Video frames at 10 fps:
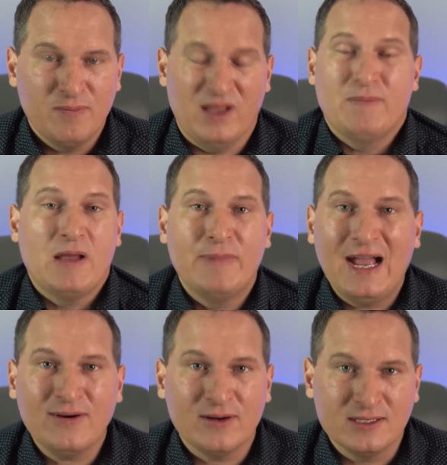and my
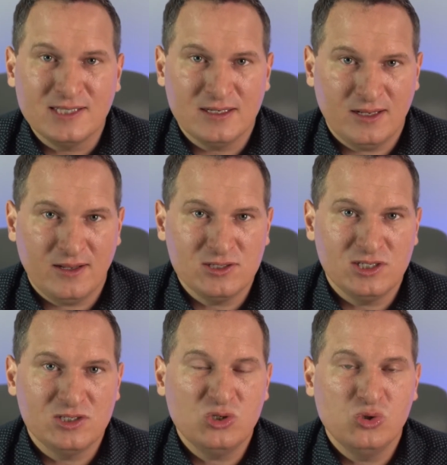background in
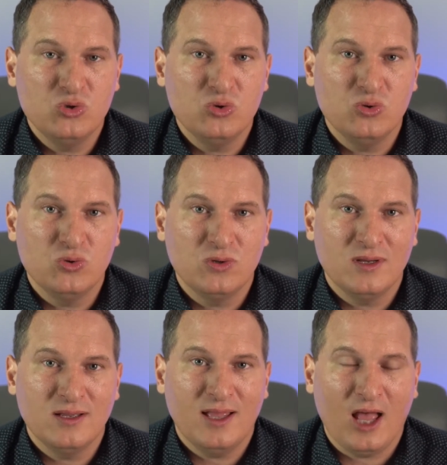technology to
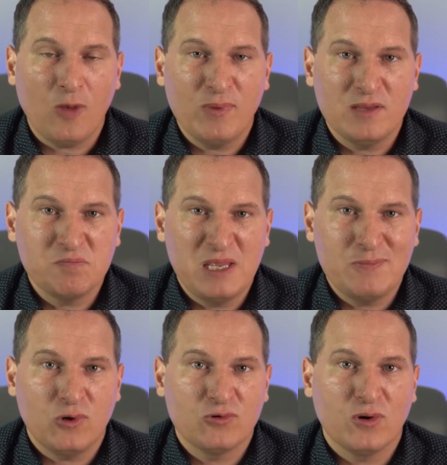helping
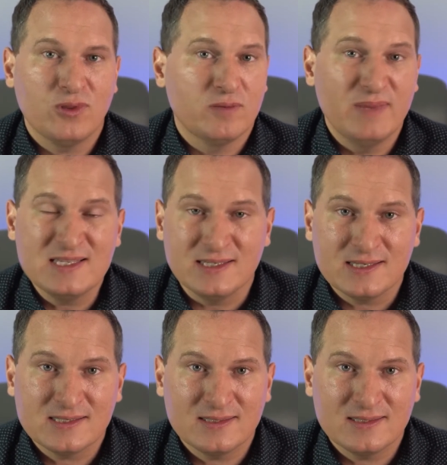people grow their business.